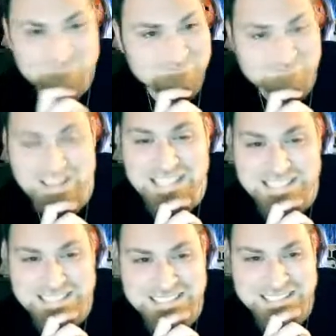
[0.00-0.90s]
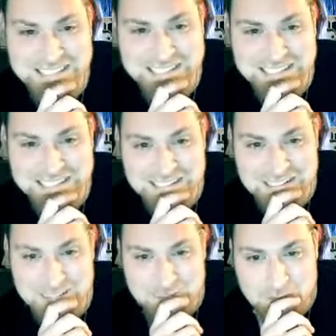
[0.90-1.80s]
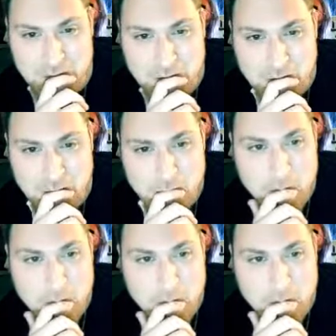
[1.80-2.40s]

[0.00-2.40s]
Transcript: I think, in my top 5 Carpenter now.